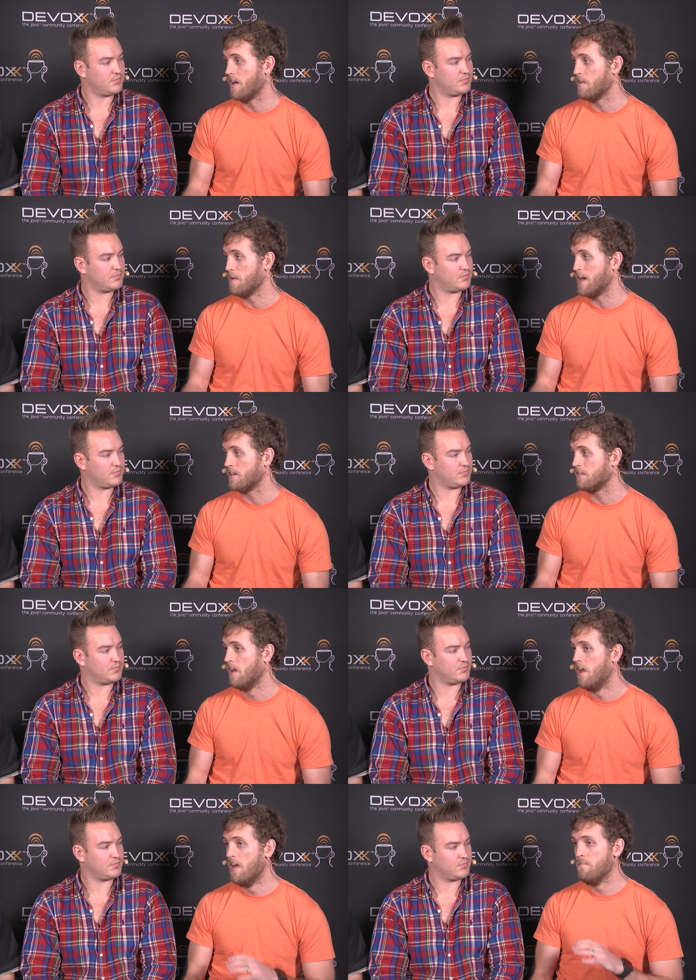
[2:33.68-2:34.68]
Speaker 1: of the box.
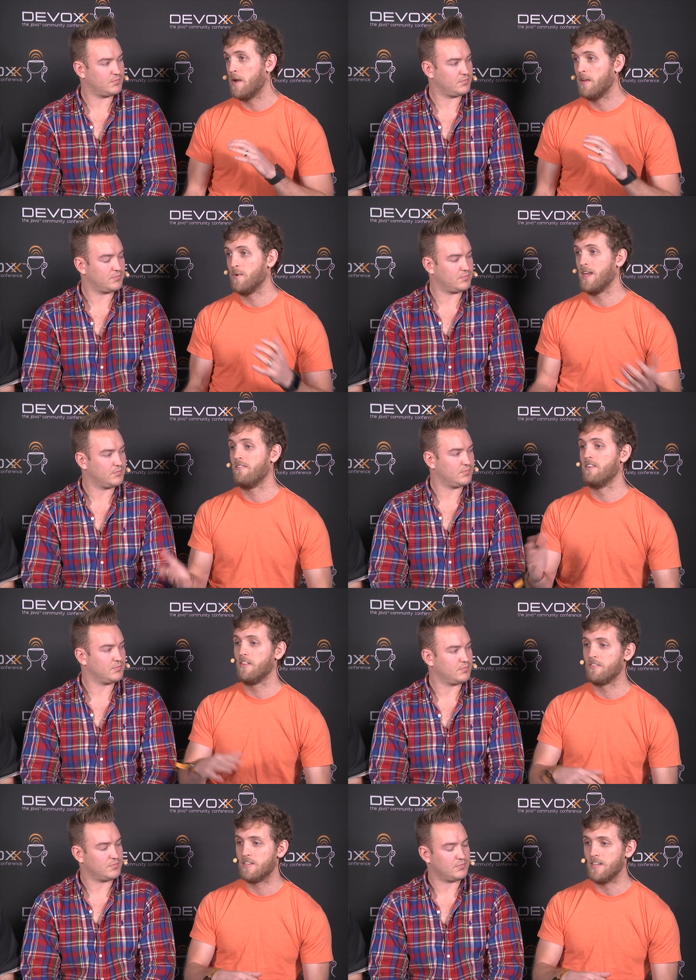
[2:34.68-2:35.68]
But we have
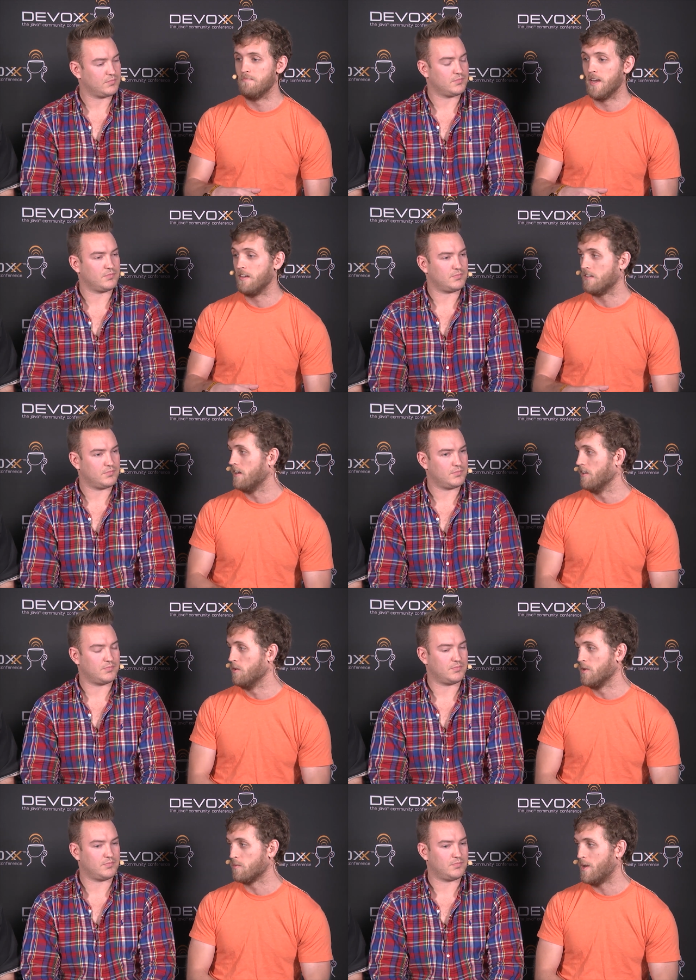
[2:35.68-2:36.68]
another teammate, uh,
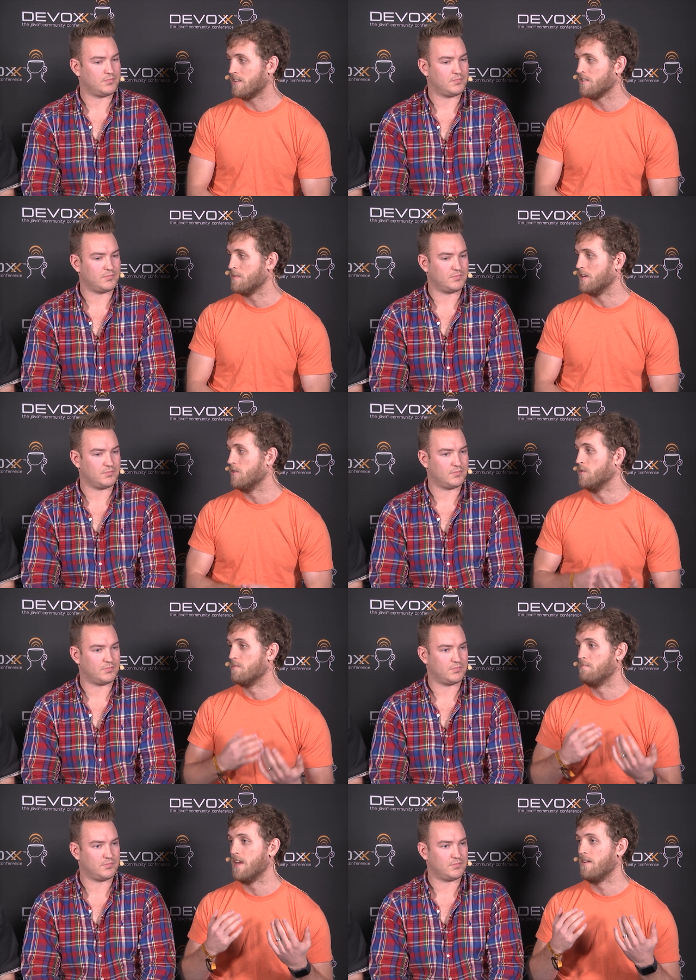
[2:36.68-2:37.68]
Louis Wasserman,
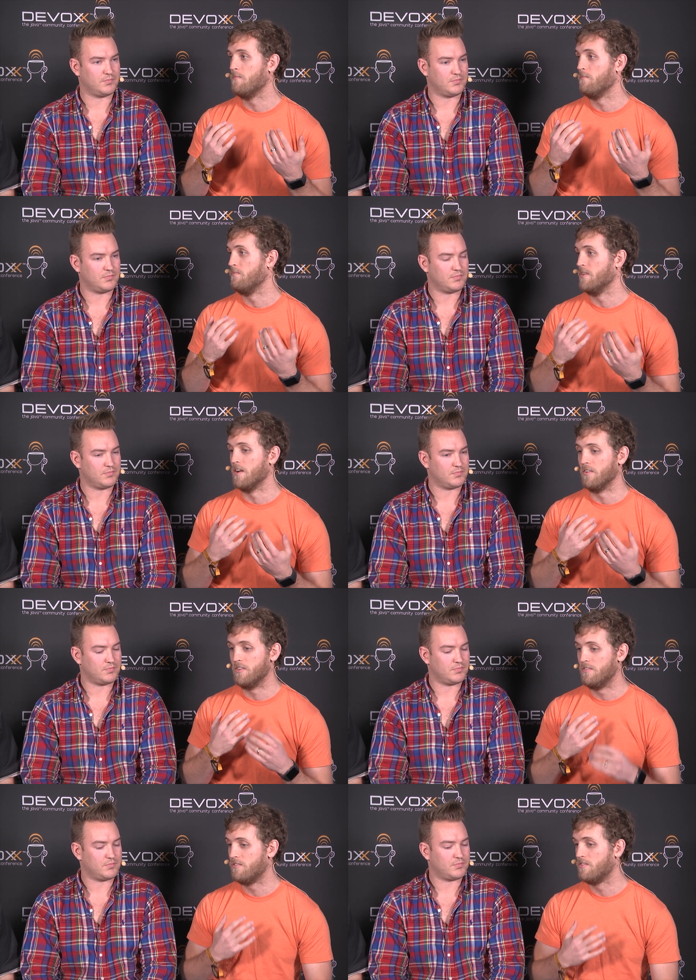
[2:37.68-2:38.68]
who's been you know
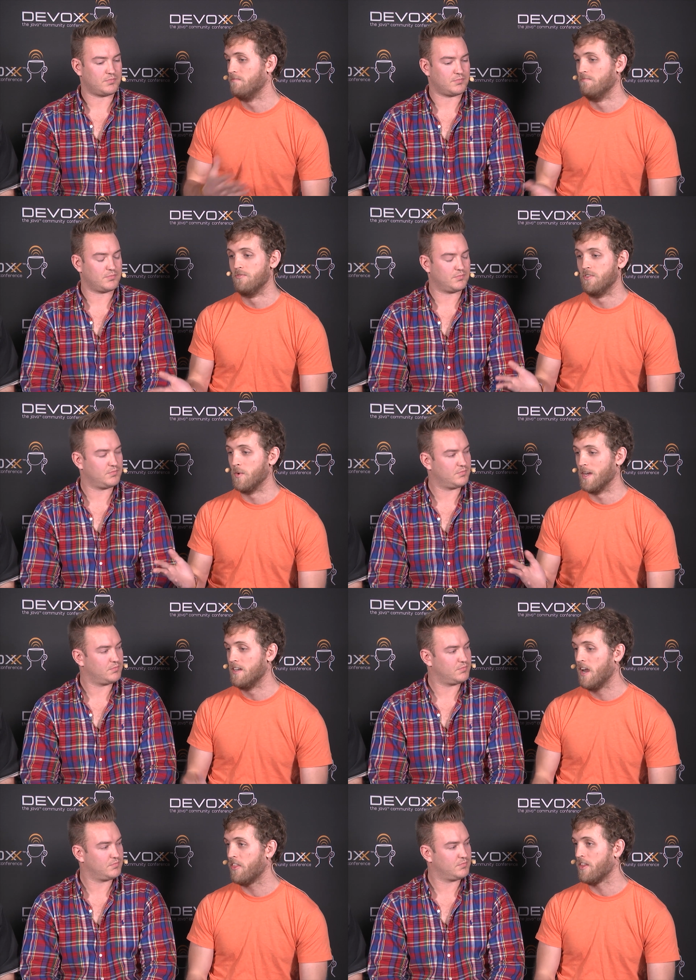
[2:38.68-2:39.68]

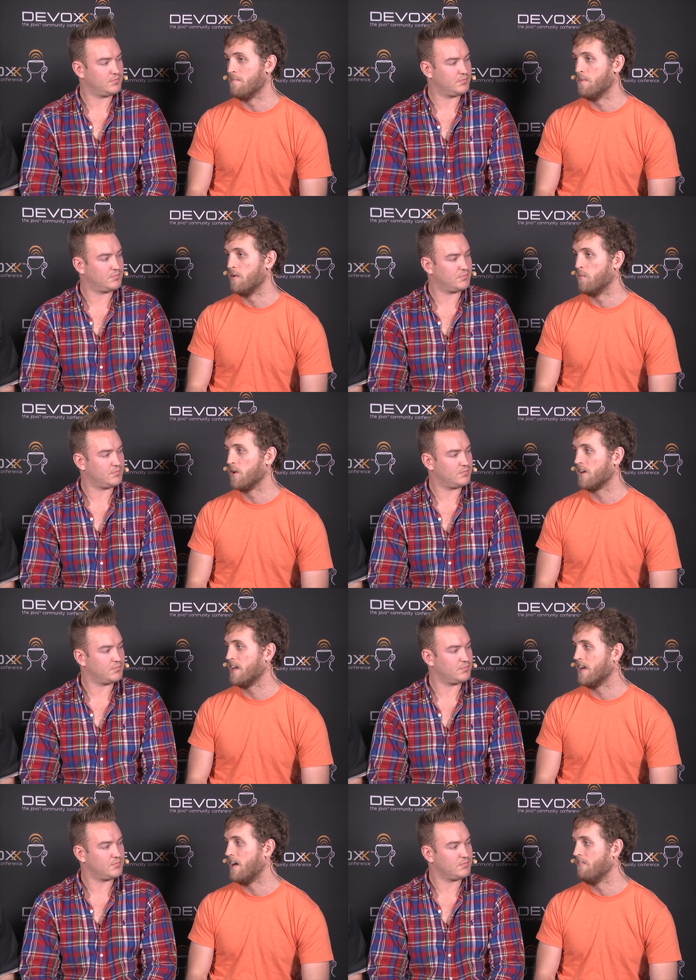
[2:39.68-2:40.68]
doing nothing but
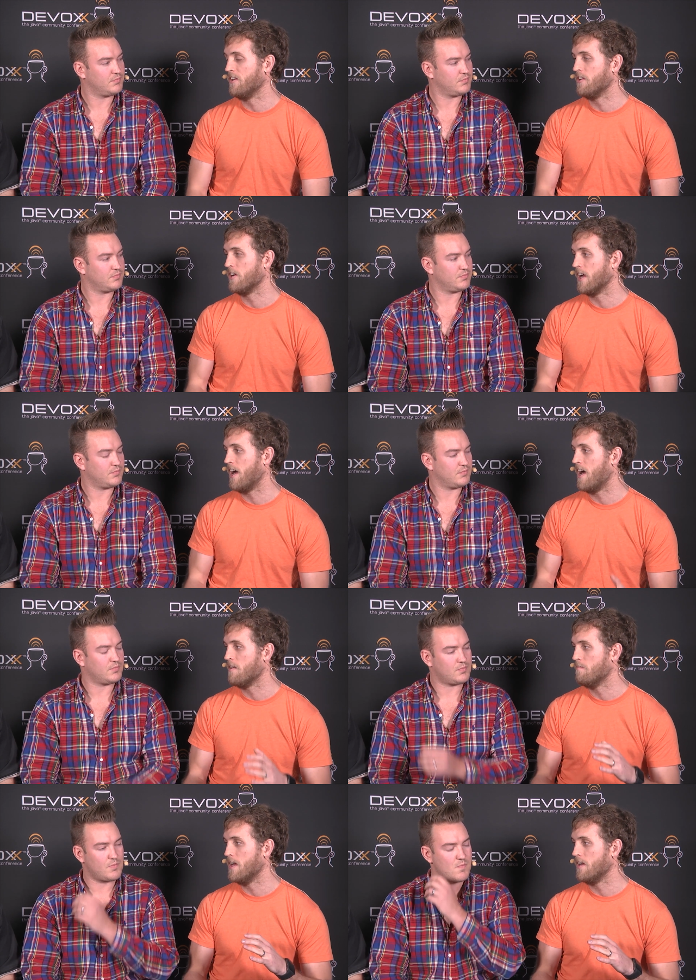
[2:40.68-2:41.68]
working on figuring out how
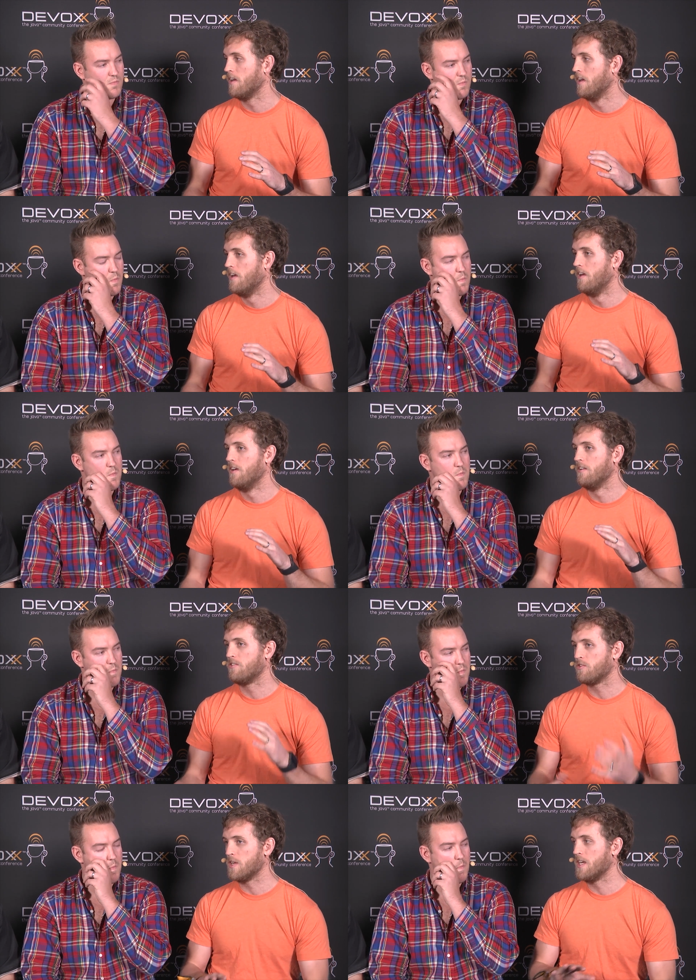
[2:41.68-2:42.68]
to make
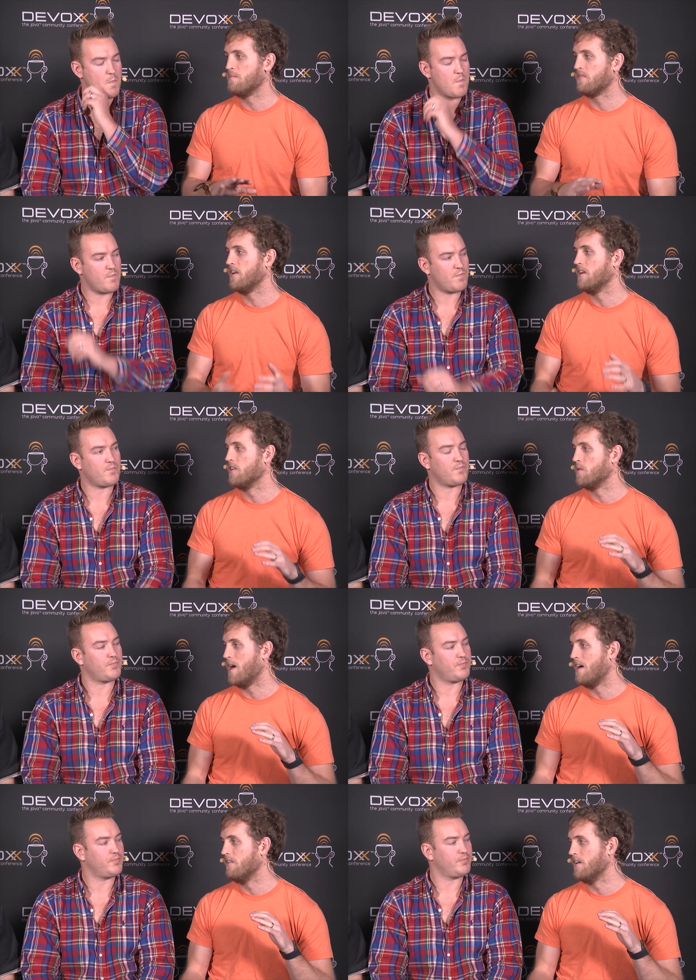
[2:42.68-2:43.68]
streams fit into
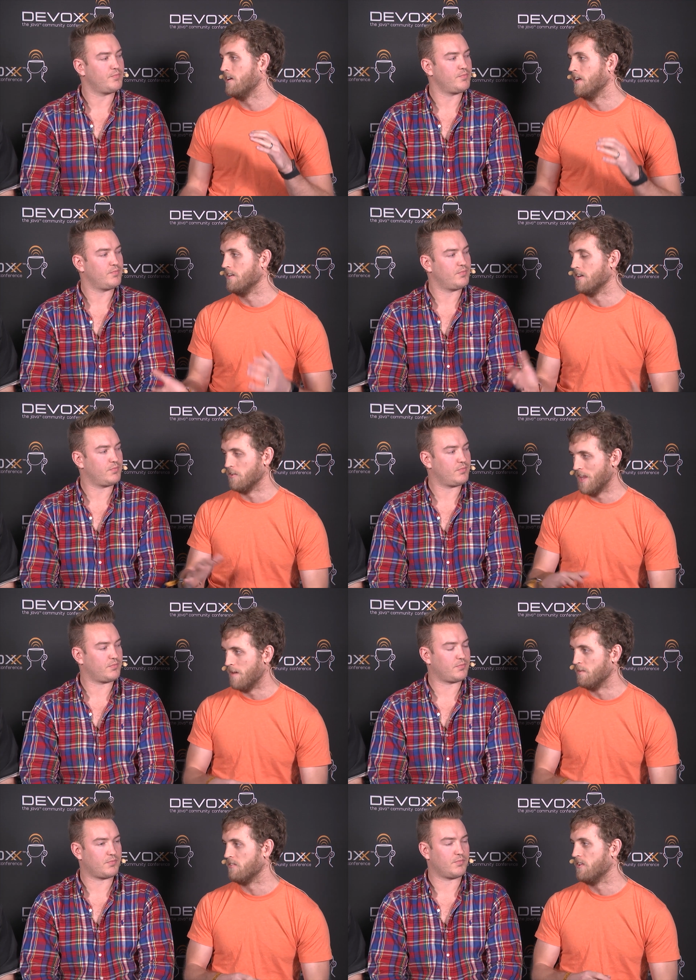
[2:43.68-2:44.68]
Guava and you know
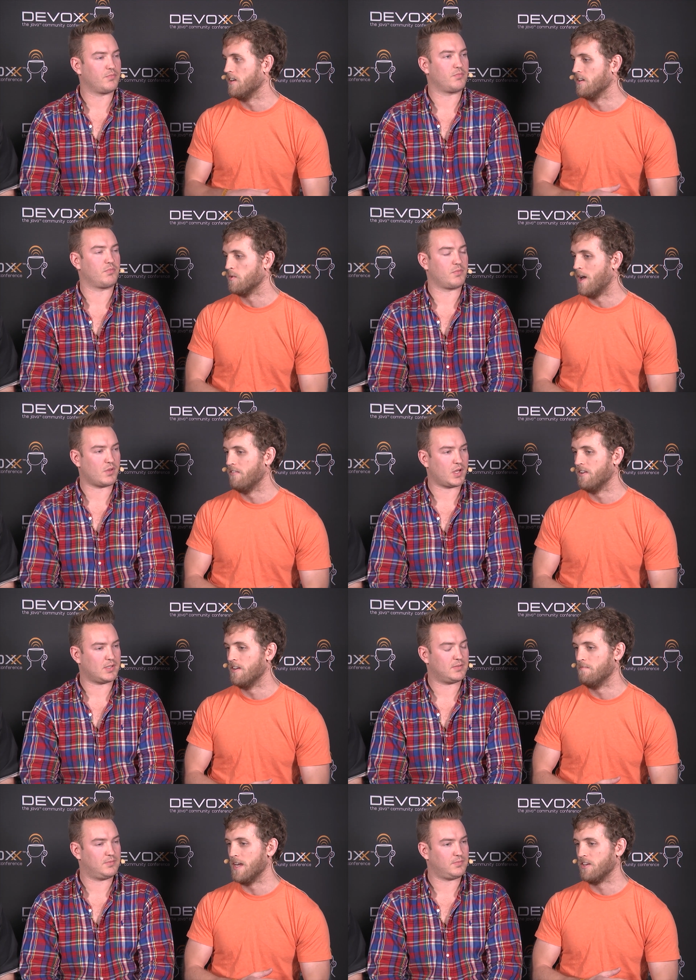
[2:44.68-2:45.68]
lambdas fit into Guava
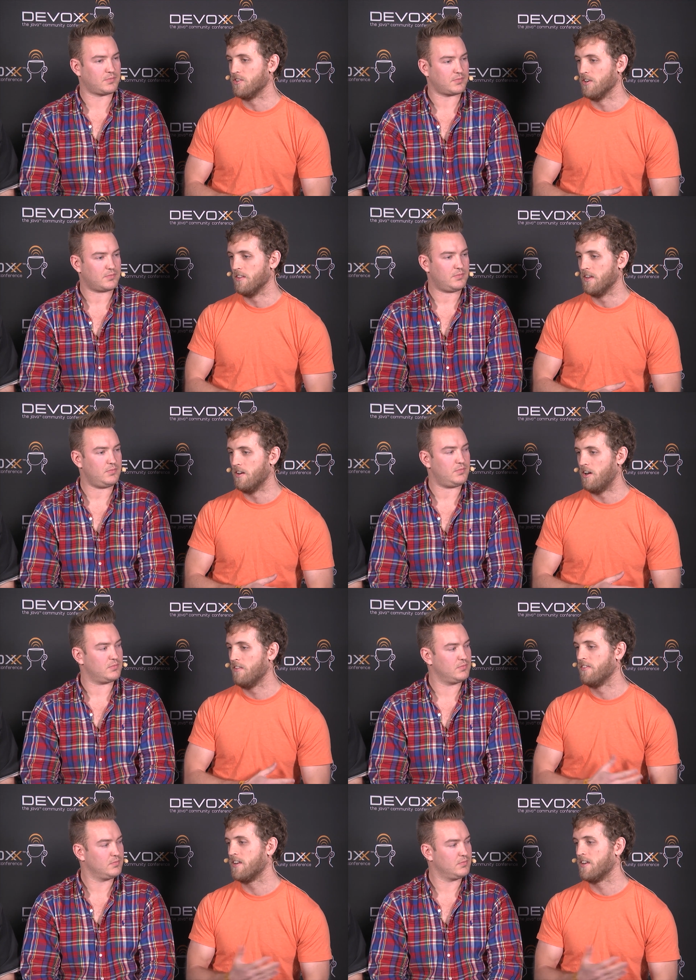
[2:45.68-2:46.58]
and make sure that all of the